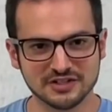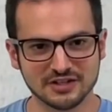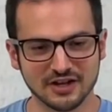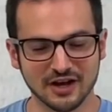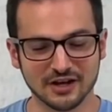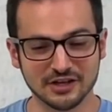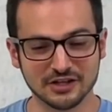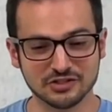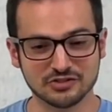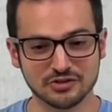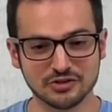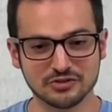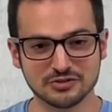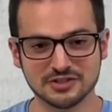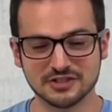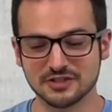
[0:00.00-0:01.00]
I
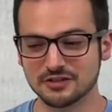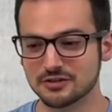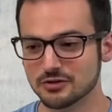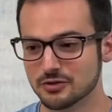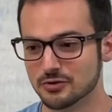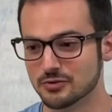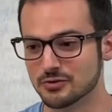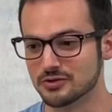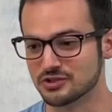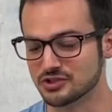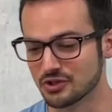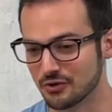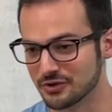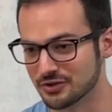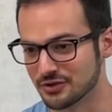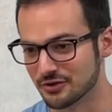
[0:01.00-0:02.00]
introduce to you
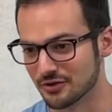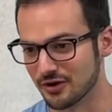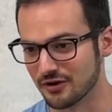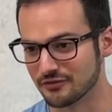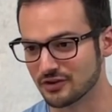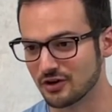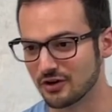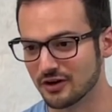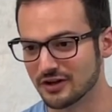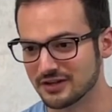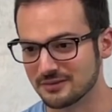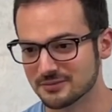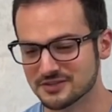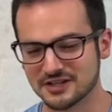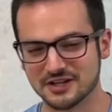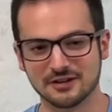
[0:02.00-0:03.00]
Joinder of
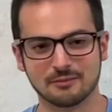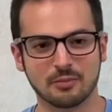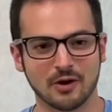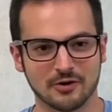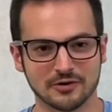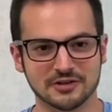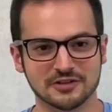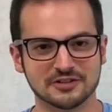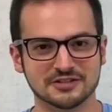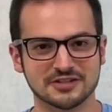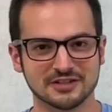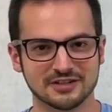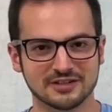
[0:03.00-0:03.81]
Claims and Parties.